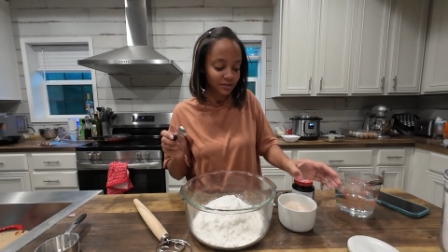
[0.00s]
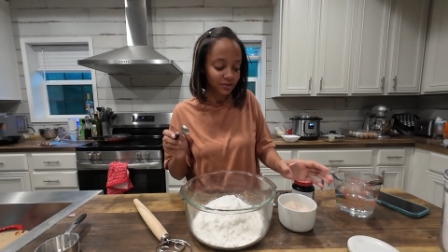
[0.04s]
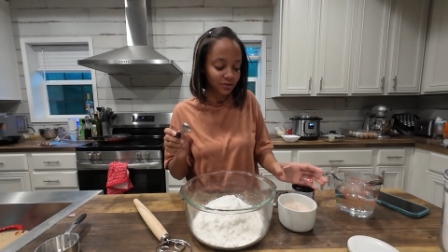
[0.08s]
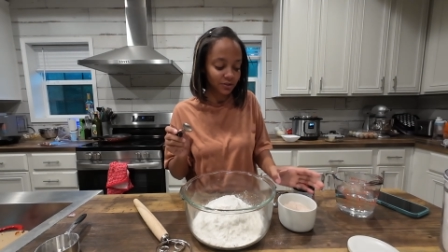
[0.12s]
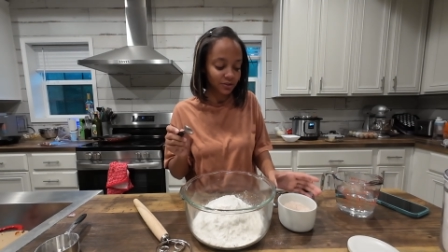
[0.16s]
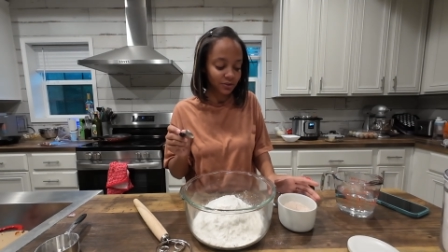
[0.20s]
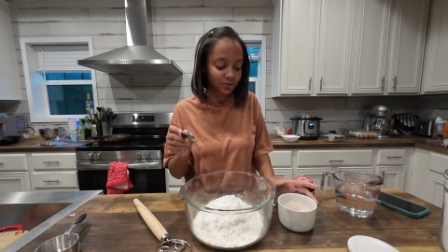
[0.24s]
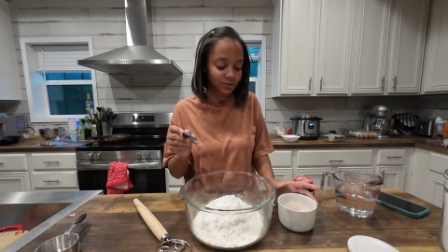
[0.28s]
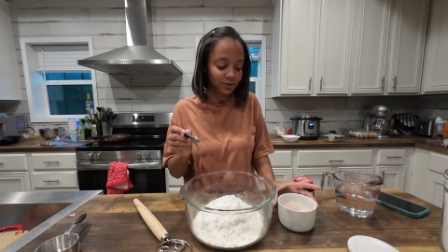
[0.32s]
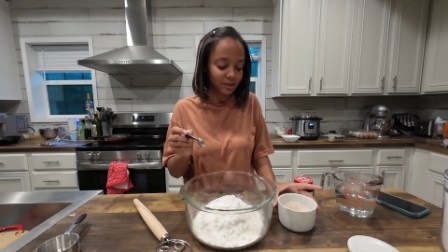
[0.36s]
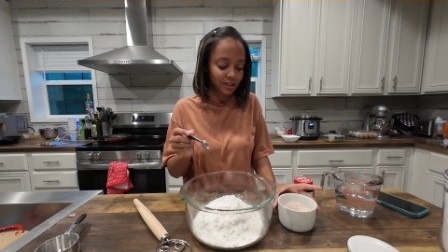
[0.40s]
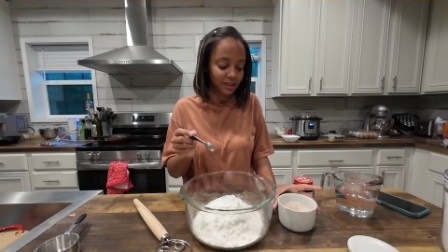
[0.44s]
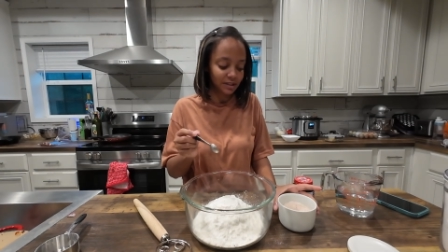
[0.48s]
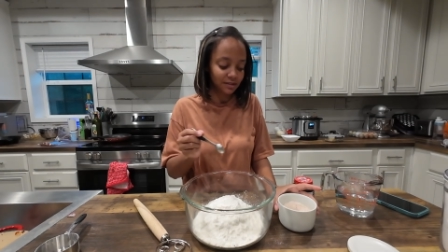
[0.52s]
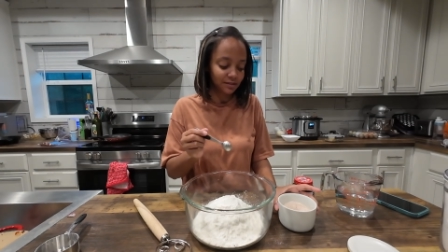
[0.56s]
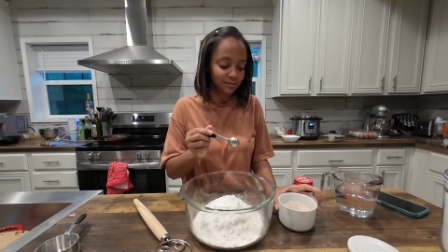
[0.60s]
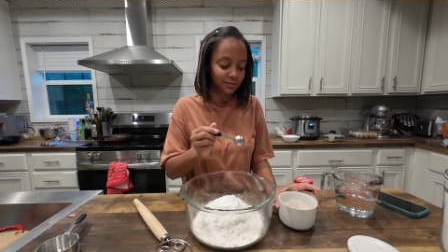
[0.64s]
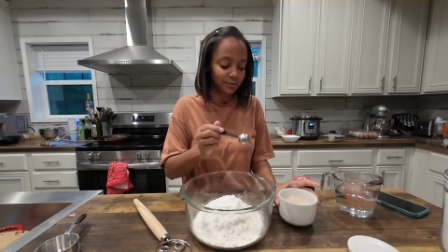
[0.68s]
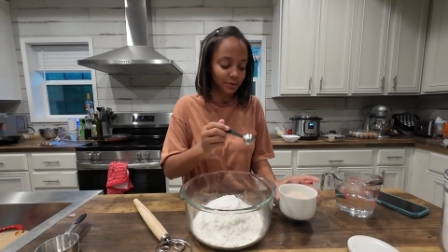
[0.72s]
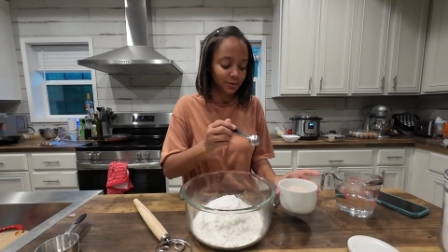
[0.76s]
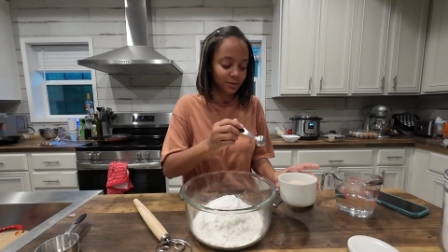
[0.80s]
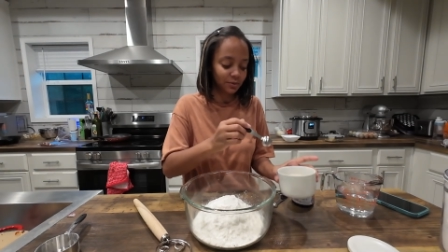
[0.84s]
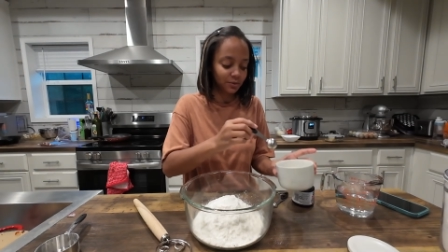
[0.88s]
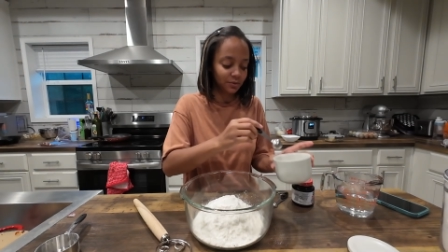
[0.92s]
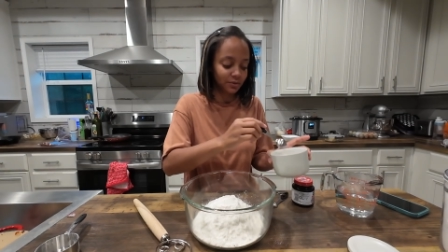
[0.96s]
2
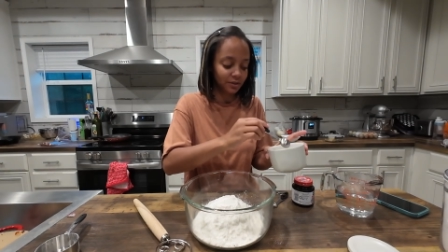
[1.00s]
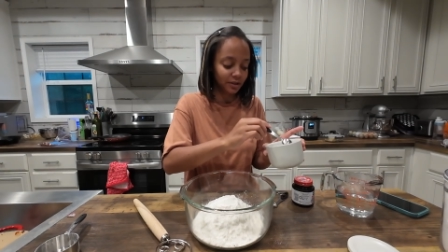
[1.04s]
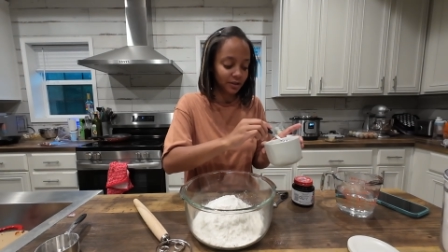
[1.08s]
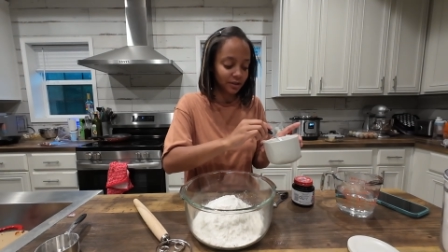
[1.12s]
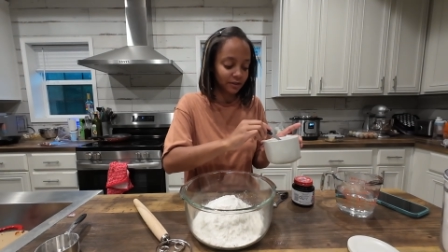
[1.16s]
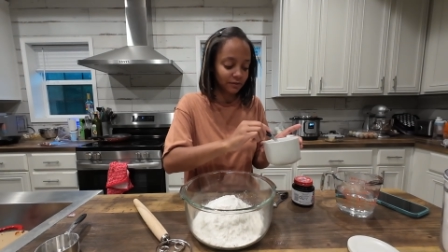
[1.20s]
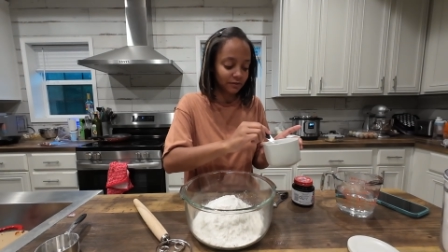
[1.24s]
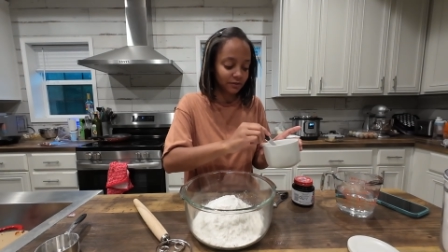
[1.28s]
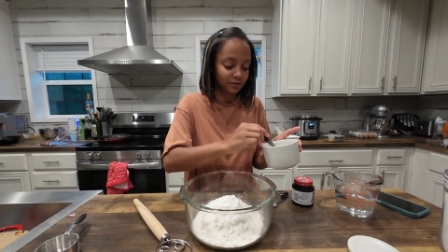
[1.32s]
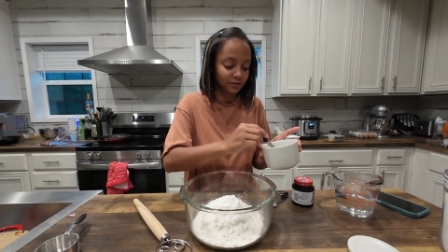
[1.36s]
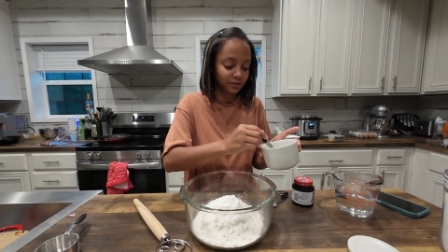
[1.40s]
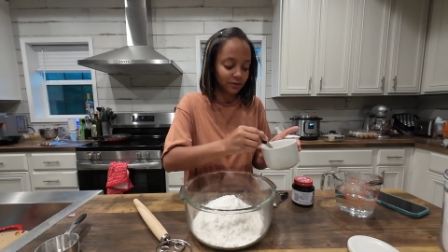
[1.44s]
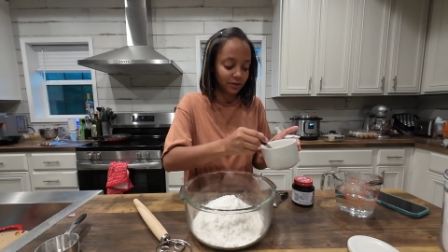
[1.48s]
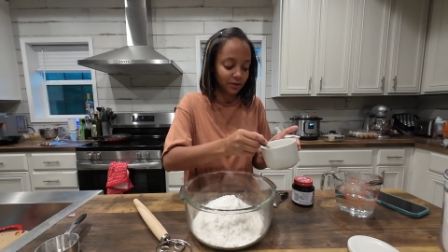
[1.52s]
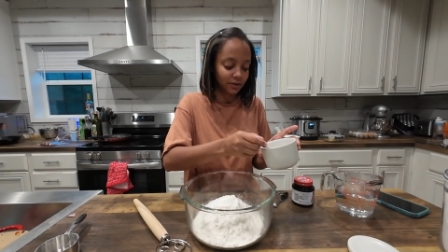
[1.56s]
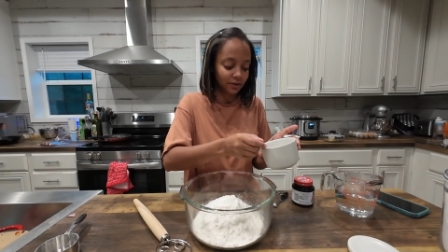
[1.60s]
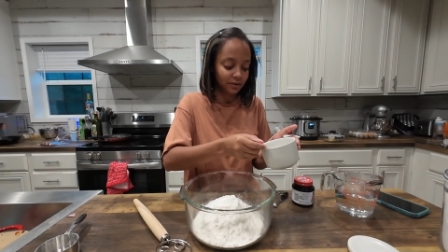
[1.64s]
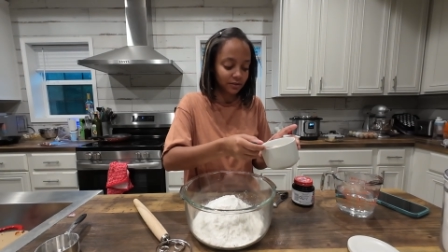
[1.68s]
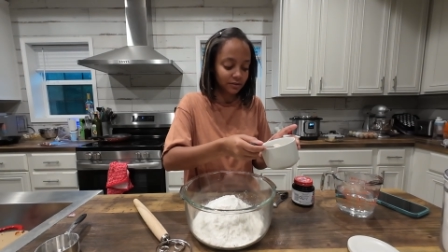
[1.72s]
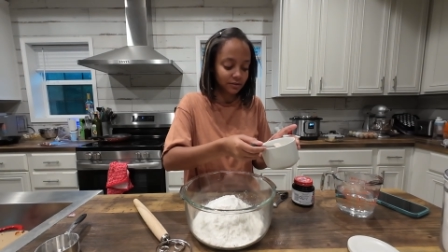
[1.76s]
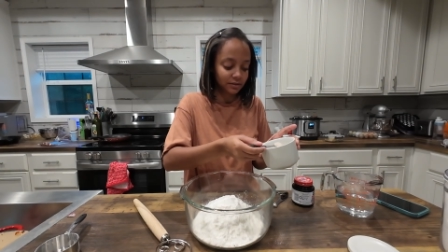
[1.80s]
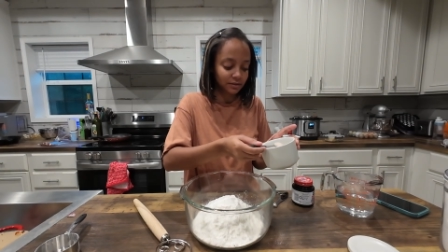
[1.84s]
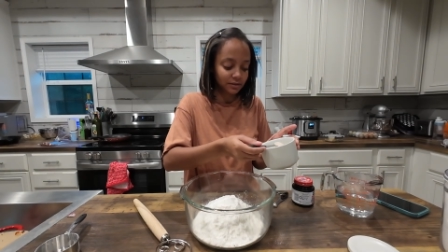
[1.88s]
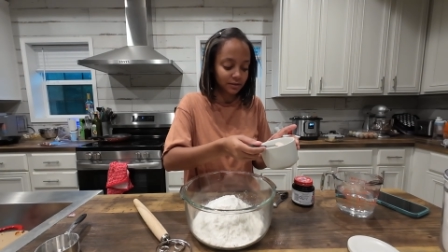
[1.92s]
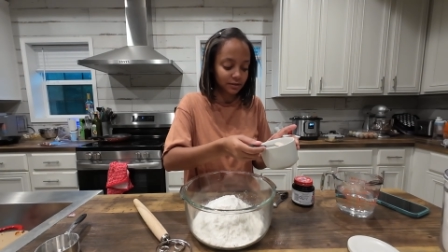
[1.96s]
teaspoons of
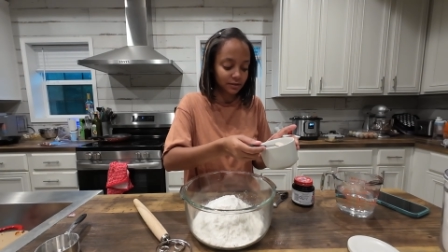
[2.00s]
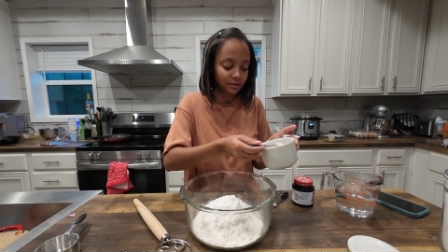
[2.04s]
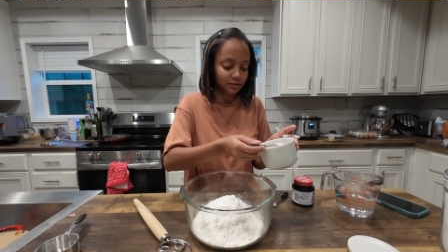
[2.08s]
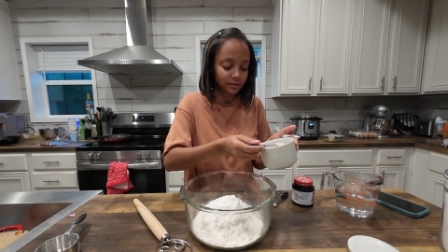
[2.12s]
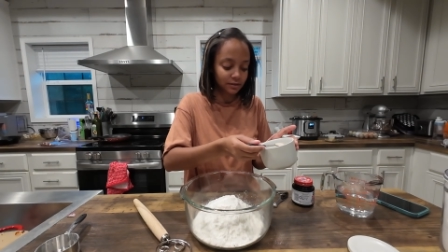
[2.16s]
salt.